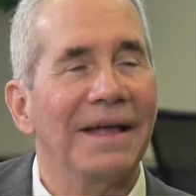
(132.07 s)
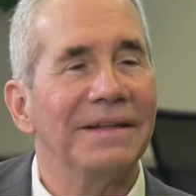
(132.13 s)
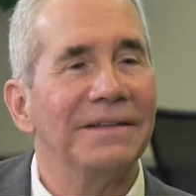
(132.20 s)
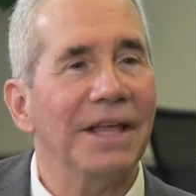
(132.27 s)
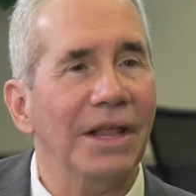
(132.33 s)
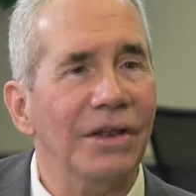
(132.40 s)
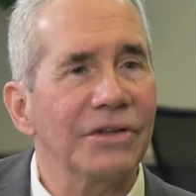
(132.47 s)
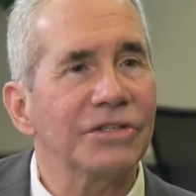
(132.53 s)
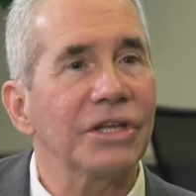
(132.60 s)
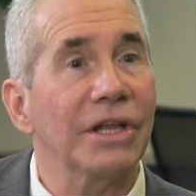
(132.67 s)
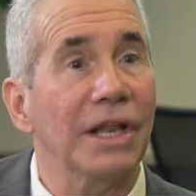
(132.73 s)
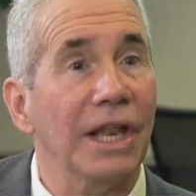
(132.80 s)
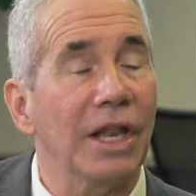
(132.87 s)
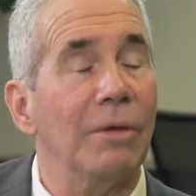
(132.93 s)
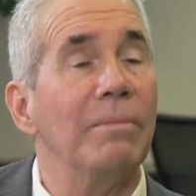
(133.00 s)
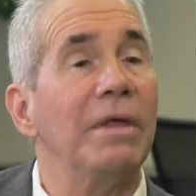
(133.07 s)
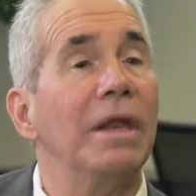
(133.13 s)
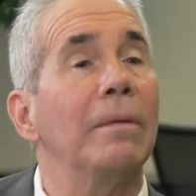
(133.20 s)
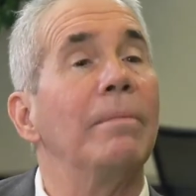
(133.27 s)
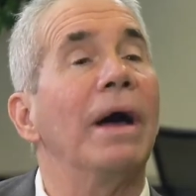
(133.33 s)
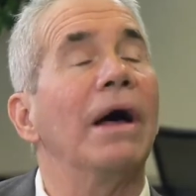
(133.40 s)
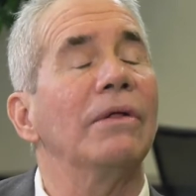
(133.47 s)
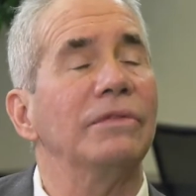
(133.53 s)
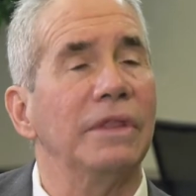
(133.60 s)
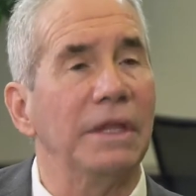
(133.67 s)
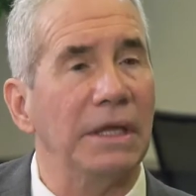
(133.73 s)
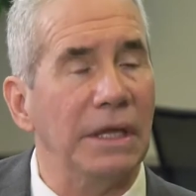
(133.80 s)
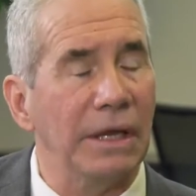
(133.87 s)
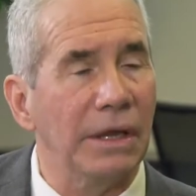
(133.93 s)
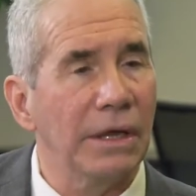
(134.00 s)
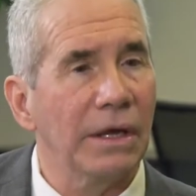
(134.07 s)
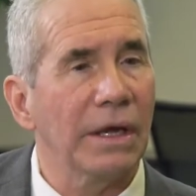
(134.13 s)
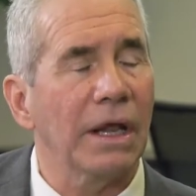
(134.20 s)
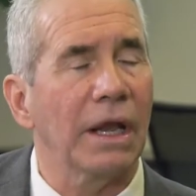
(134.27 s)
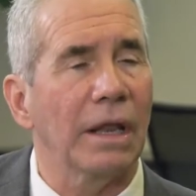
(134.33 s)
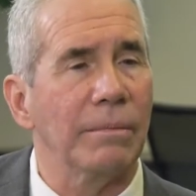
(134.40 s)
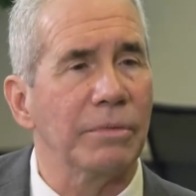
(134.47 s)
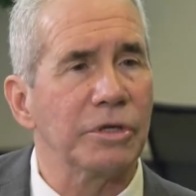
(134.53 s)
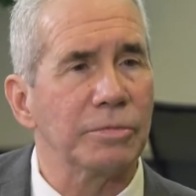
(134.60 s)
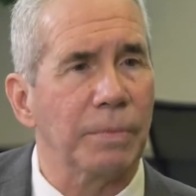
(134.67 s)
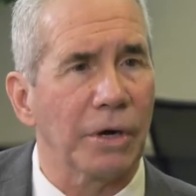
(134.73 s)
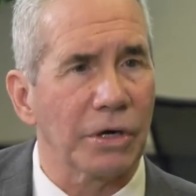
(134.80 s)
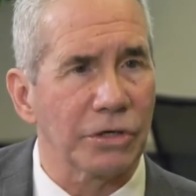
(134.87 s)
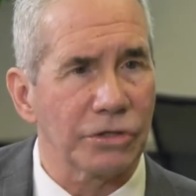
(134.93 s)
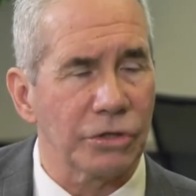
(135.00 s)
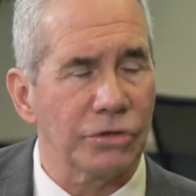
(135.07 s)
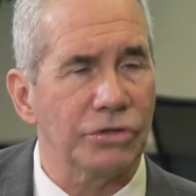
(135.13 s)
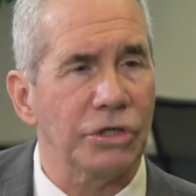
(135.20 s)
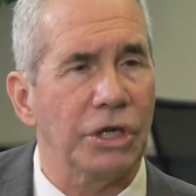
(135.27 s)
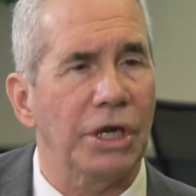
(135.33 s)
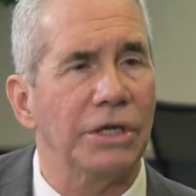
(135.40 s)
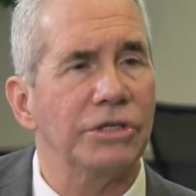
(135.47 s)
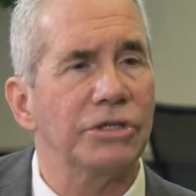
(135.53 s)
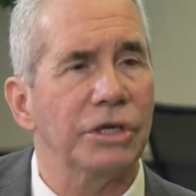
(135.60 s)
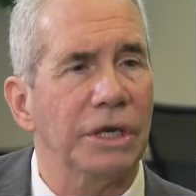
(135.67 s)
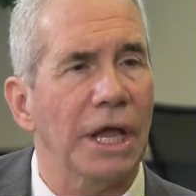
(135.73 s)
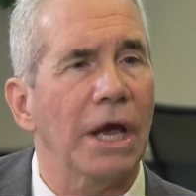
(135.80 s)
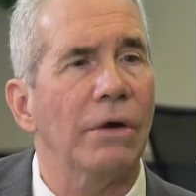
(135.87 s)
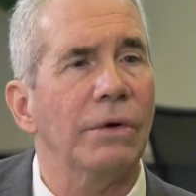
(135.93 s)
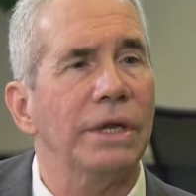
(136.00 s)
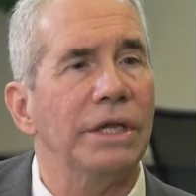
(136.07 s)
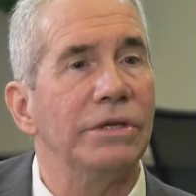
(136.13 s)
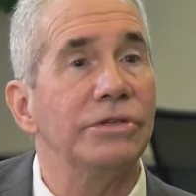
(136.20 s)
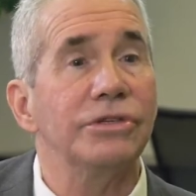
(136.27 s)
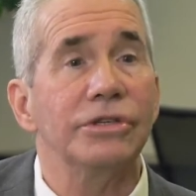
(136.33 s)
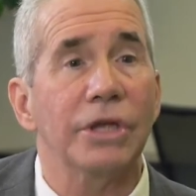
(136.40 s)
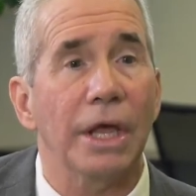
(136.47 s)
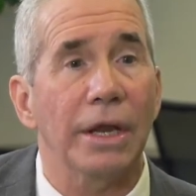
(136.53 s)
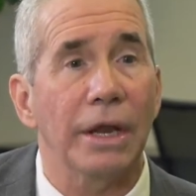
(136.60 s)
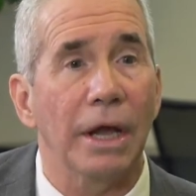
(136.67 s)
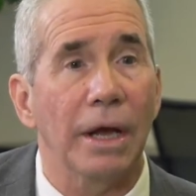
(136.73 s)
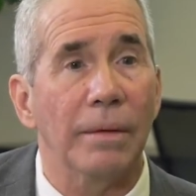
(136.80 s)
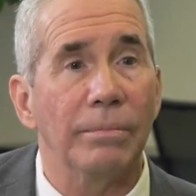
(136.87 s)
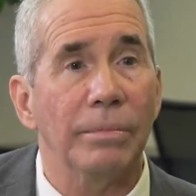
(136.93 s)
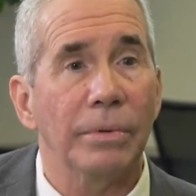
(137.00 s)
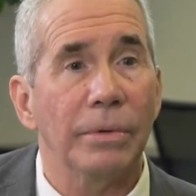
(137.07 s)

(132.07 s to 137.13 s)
Tell us a little bit about the Columbus Bar Association, how it is set up.